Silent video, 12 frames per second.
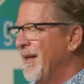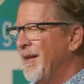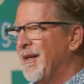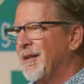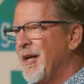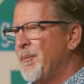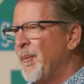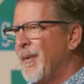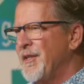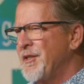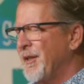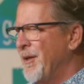a couple
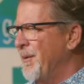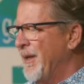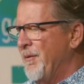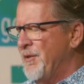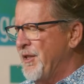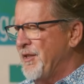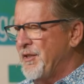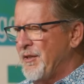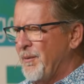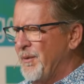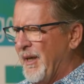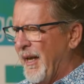months ago, and that was just
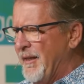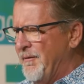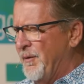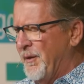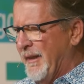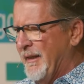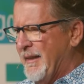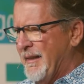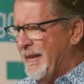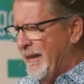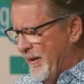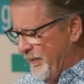so delightful to get to
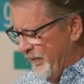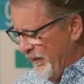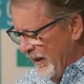see them.